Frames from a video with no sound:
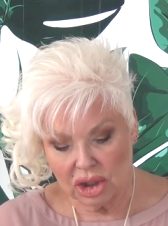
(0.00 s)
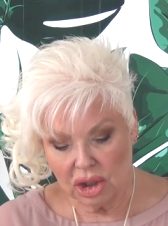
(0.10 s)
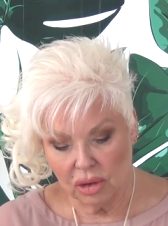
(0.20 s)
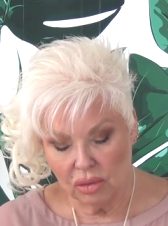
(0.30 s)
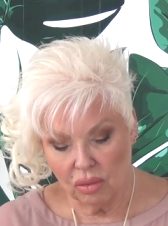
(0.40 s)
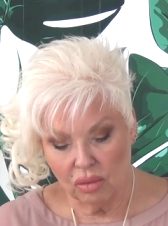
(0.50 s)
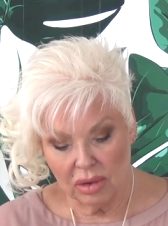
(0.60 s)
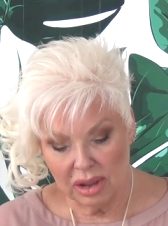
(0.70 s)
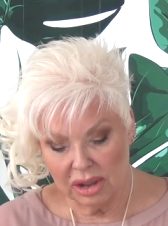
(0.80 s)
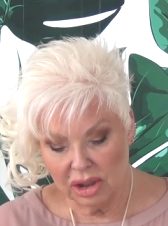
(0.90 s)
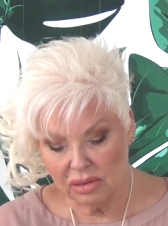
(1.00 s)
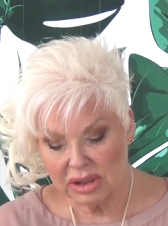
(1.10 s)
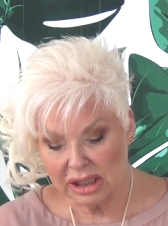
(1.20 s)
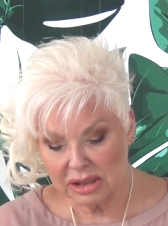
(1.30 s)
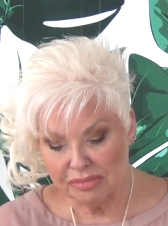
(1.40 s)
to
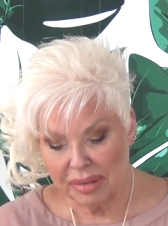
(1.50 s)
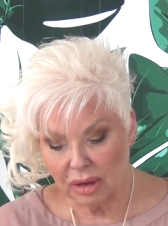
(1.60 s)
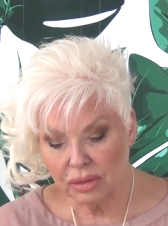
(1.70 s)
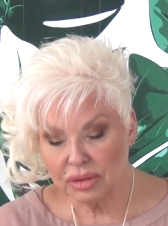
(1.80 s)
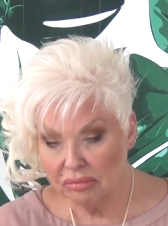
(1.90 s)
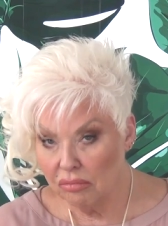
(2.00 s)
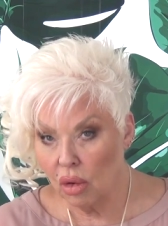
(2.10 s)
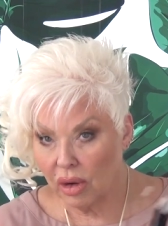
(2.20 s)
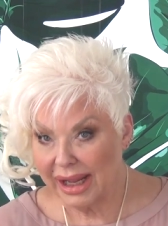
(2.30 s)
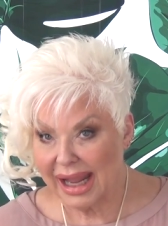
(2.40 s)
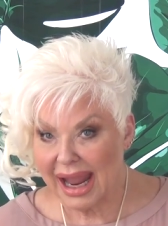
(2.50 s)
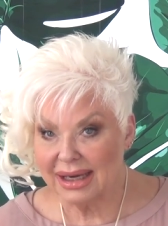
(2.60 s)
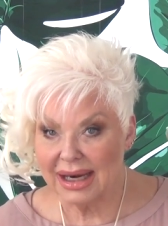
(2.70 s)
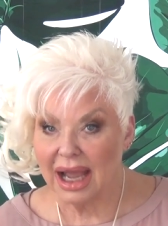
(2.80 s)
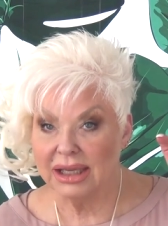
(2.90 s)
use this both morning
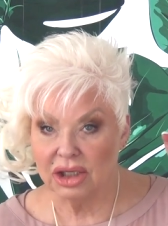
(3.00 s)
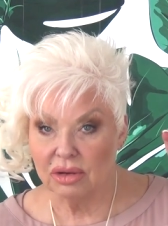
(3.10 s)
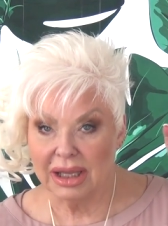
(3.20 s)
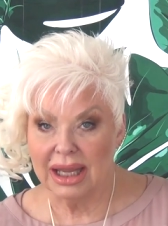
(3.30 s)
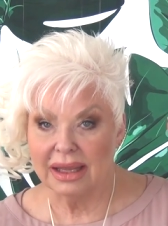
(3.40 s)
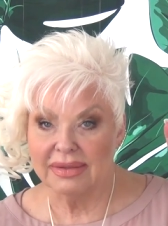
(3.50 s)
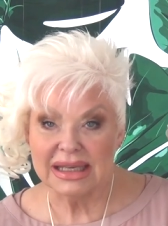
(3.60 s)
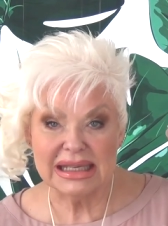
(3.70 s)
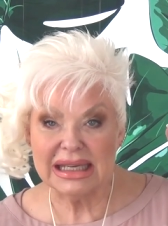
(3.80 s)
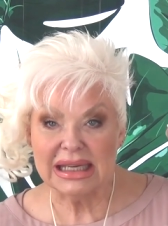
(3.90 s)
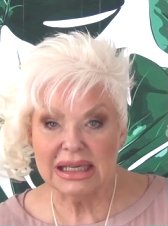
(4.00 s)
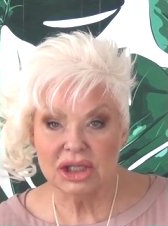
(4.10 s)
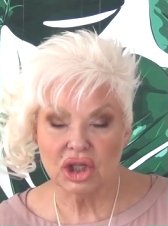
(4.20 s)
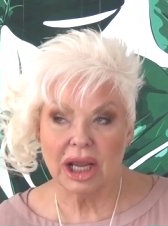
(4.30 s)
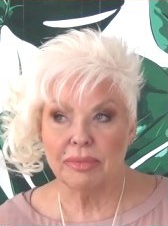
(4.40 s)
and night, you can. The
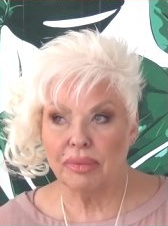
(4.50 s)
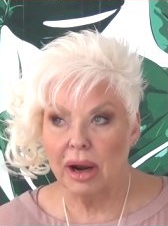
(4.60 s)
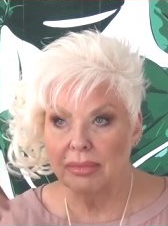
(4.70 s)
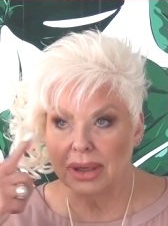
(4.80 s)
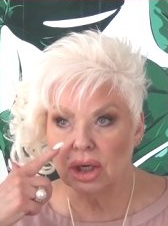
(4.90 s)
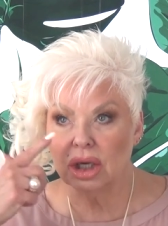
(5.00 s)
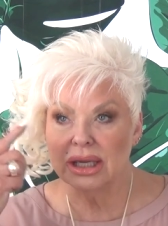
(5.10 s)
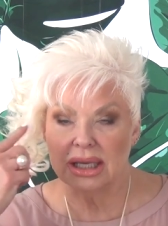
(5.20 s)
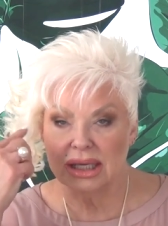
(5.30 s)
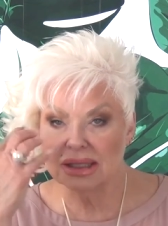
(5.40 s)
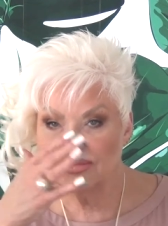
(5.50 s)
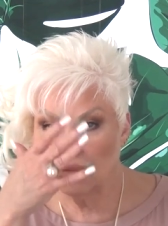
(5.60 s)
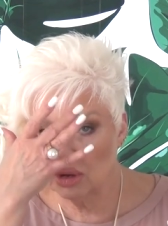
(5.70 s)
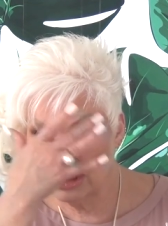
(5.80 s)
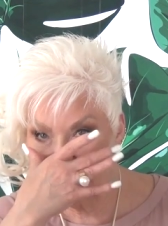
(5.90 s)
DEJ primarily is
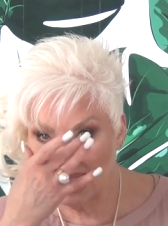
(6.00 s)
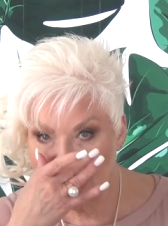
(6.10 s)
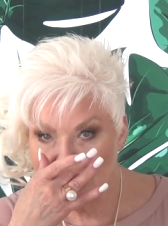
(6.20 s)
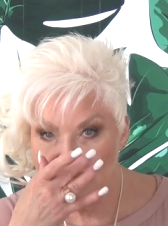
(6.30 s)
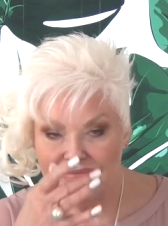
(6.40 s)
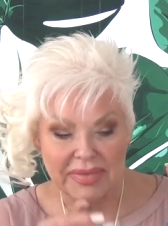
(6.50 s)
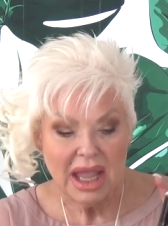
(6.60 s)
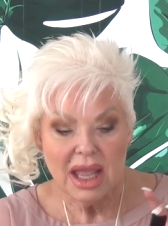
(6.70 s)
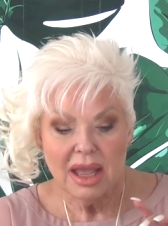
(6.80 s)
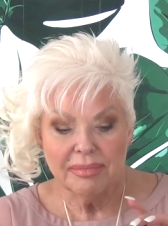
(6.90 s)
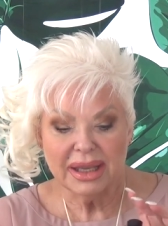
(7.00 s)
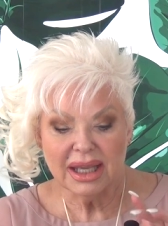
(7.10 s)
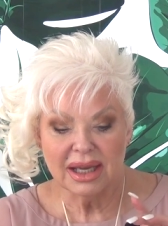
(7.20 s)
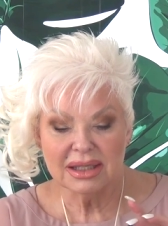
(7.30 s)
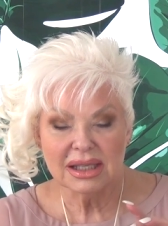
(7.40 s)
for day
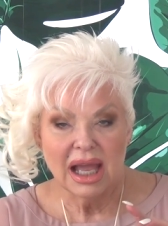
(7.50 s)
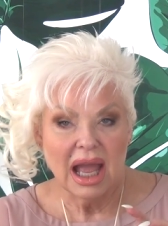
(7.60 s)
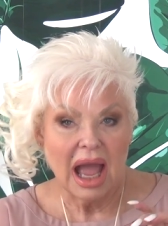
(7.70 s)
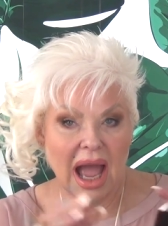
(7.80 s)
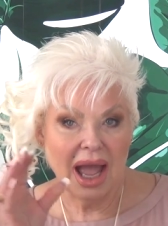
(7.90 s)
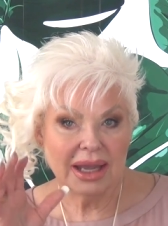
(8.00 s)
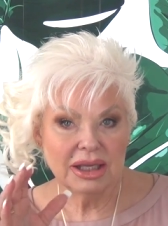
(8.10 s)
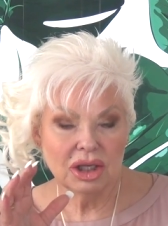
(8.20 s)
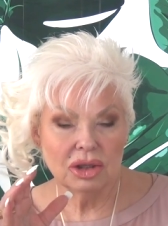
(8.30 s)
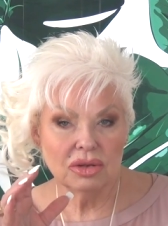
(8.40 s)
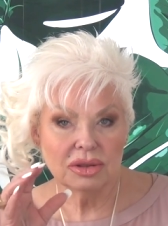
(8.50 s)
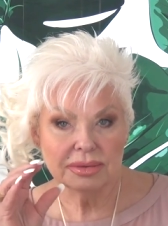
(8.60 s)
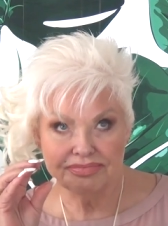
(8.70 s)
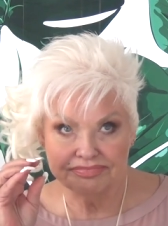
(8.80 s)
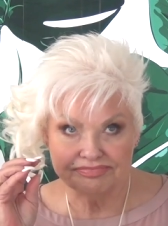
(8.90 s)
because I use